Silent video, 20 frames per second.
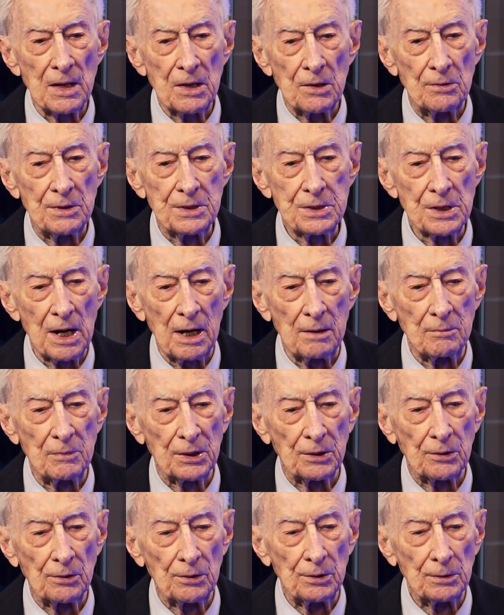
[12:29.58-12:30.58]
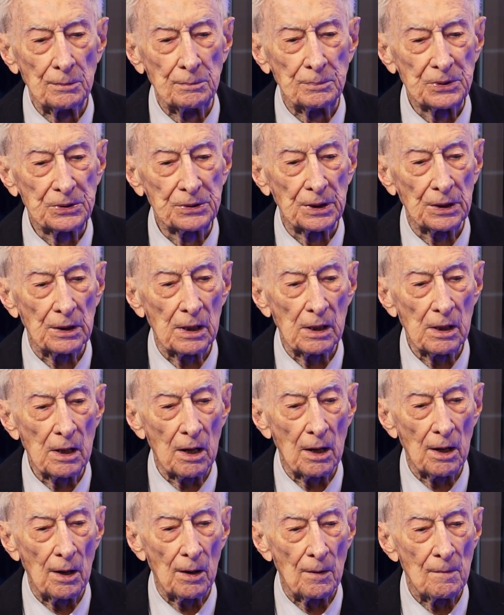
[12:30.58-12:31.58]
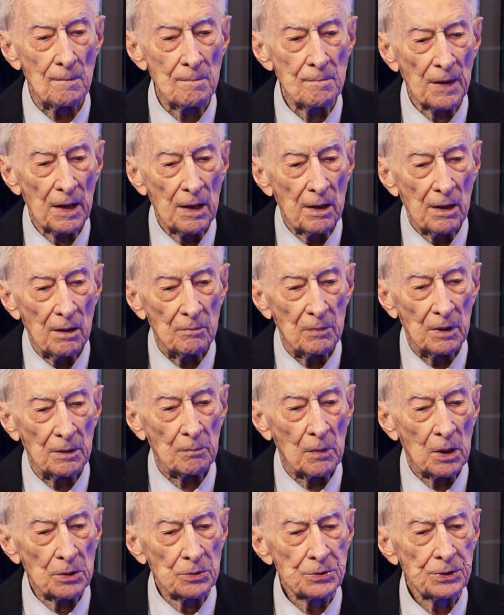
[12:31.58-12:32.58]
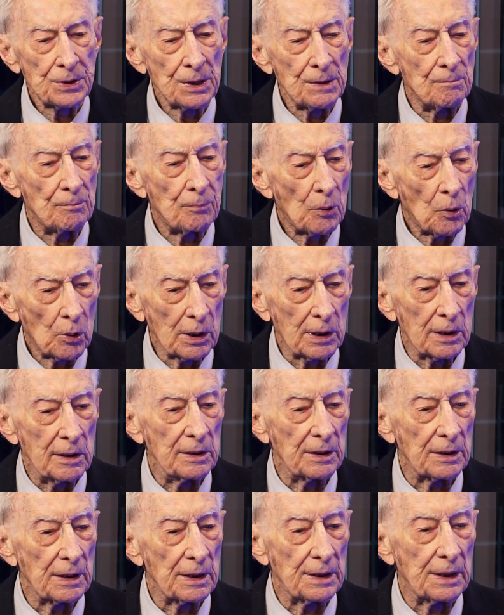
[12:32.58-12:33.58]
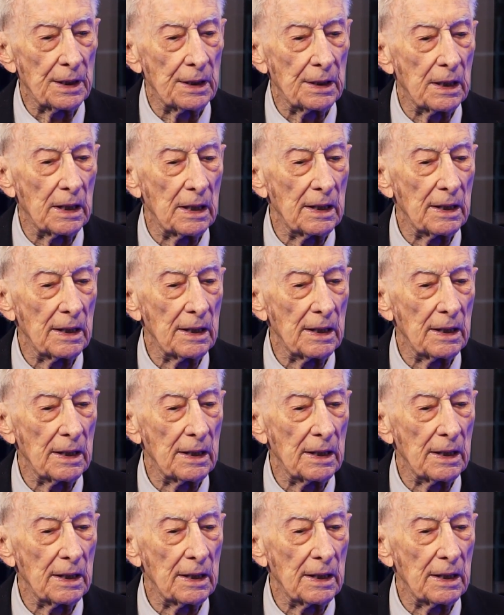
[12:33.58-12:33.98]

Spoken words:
retirement groups. But most importantly,